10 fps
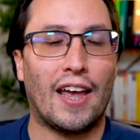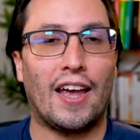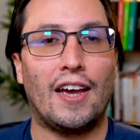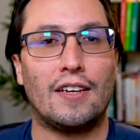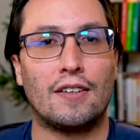
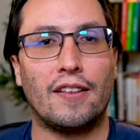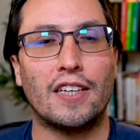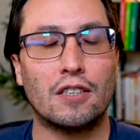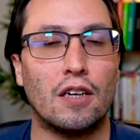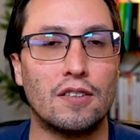And
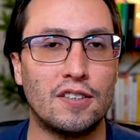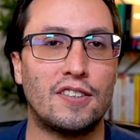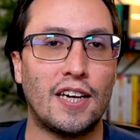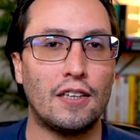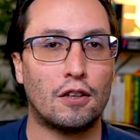that's not to
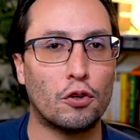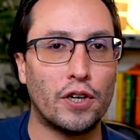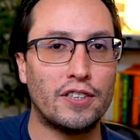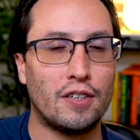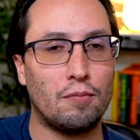say that there
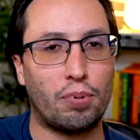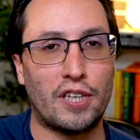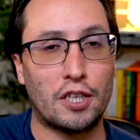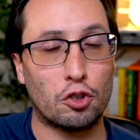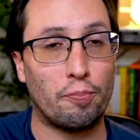isn't
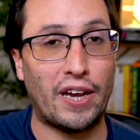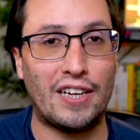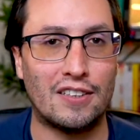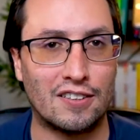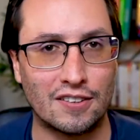potential
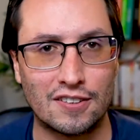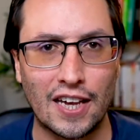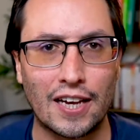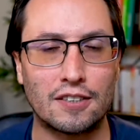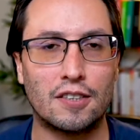pain and
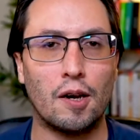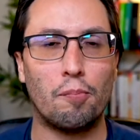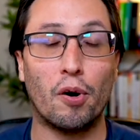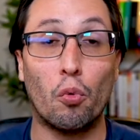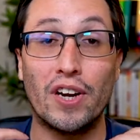success,
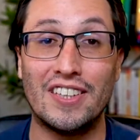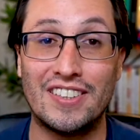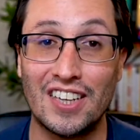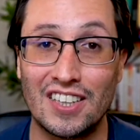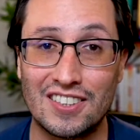but what
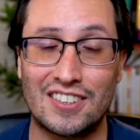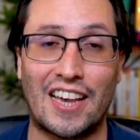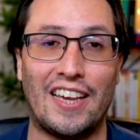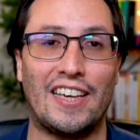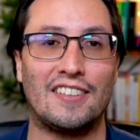it does
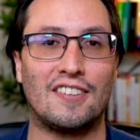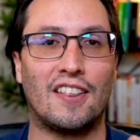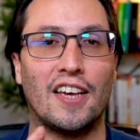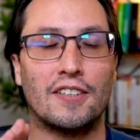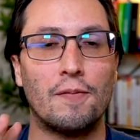say is
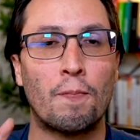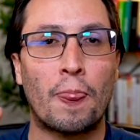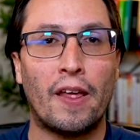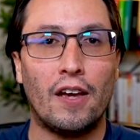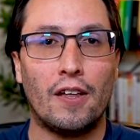that
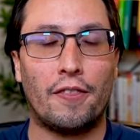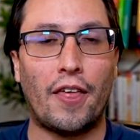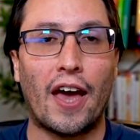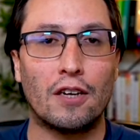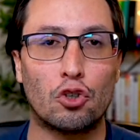
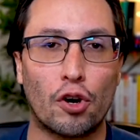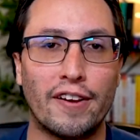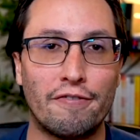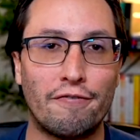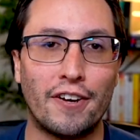
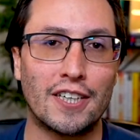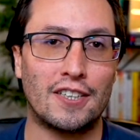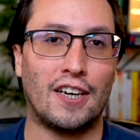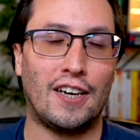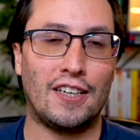
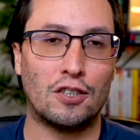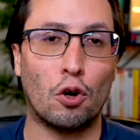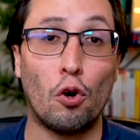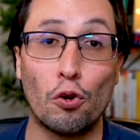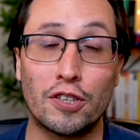trifecta
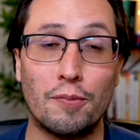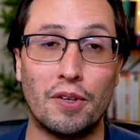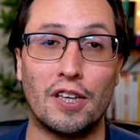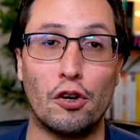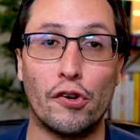is
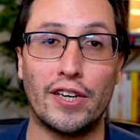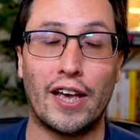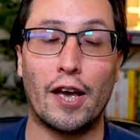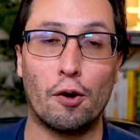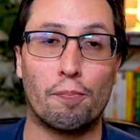ultimately going
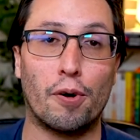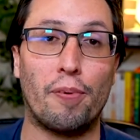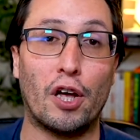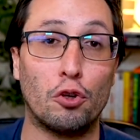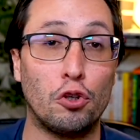to help
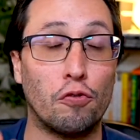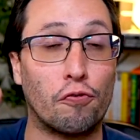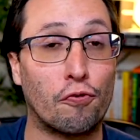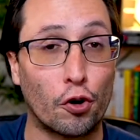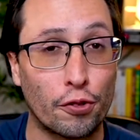propel you
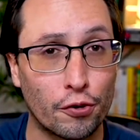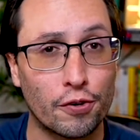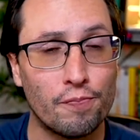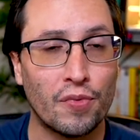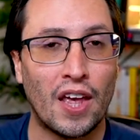
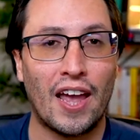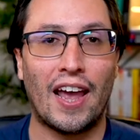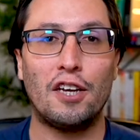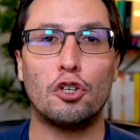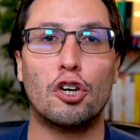further
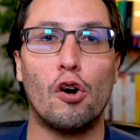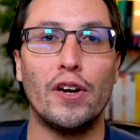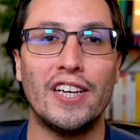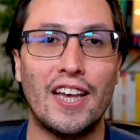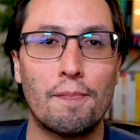And you're
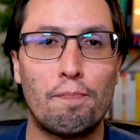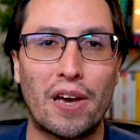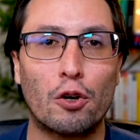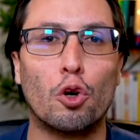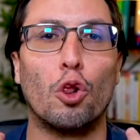going to get
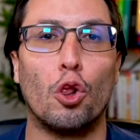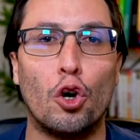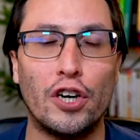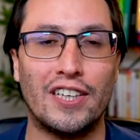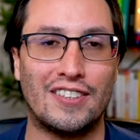better
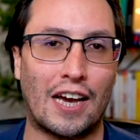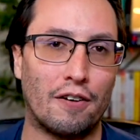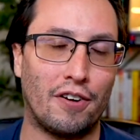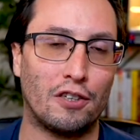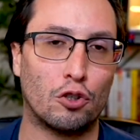learnings out
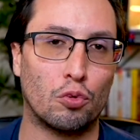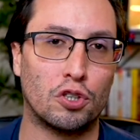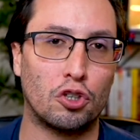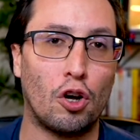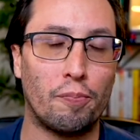of it as a
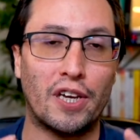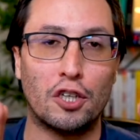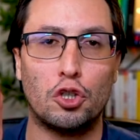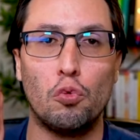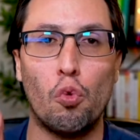result
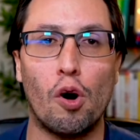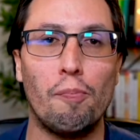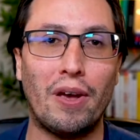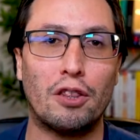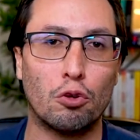because you
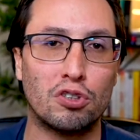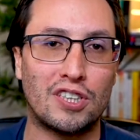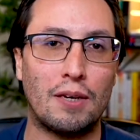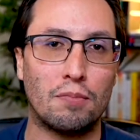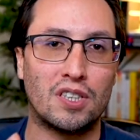won't make those
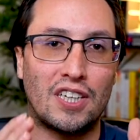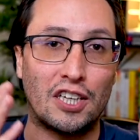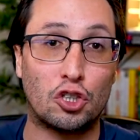same mistakes